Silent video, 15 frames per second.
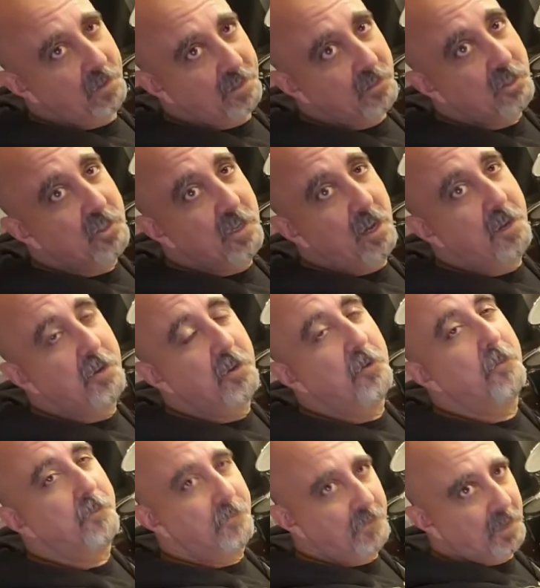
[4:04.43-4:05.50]
with it, see how you
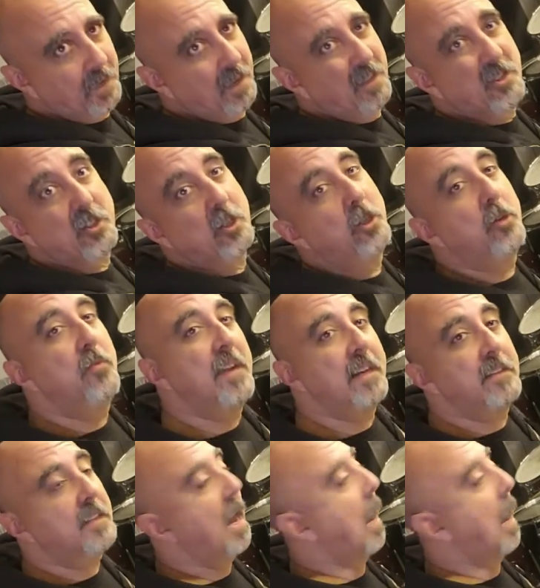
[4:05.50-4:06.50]
do, and I'll see you next